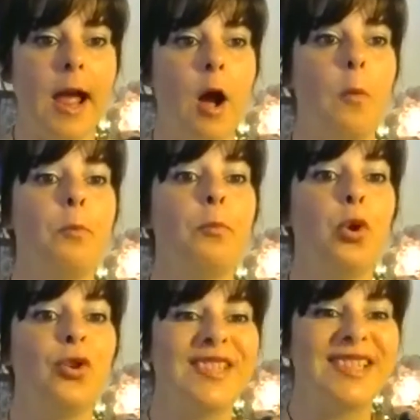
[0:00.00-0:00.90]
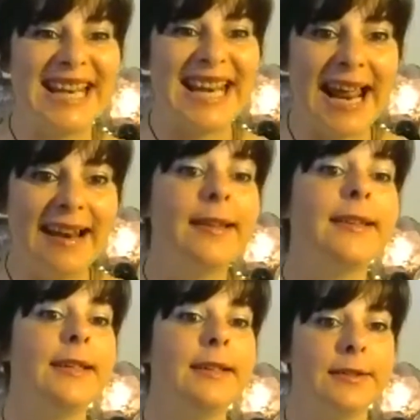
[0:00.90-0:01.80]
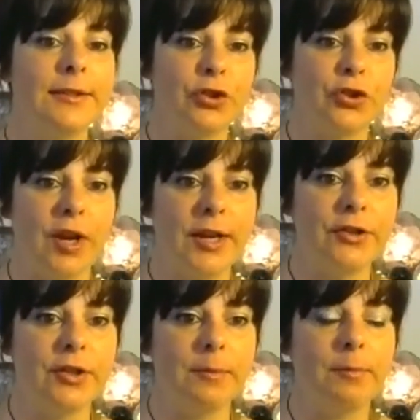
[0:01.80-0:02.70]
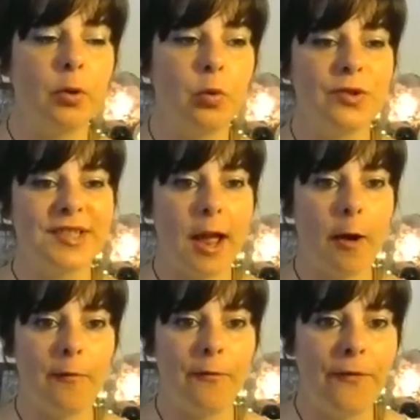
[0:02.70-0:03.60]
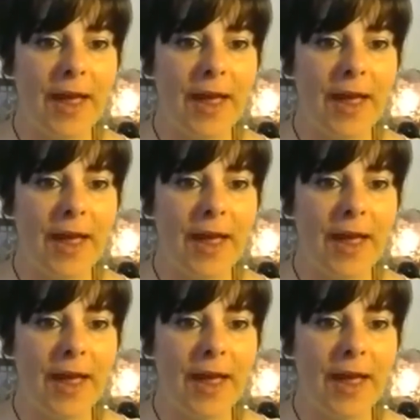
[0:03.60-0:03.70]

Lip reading: Our personality is changing because our